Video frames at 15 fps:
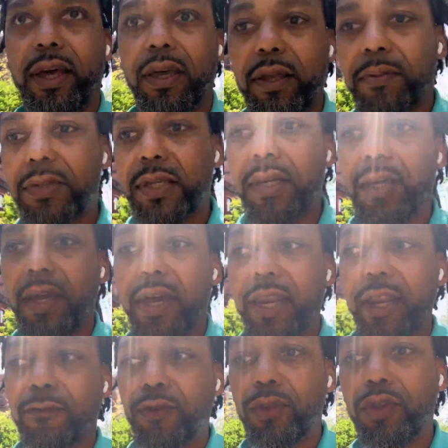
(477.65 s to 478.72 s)
You know what I'm saying? And
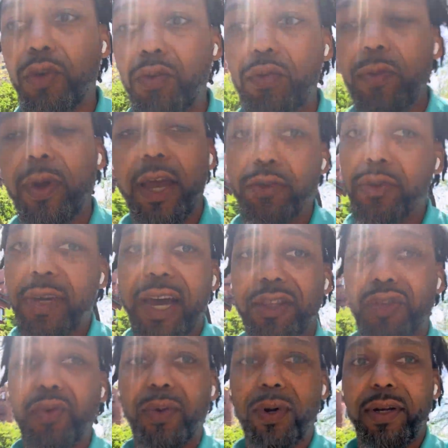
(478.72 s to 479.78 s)
if you do and you're not
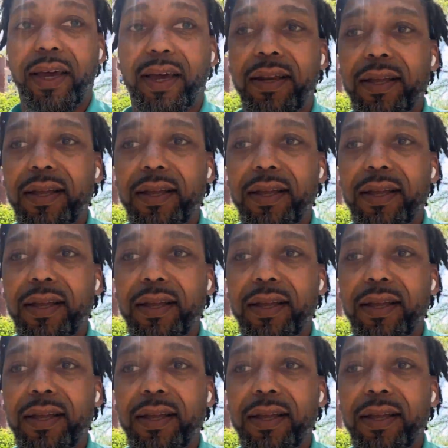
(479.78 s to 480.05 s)
doing that,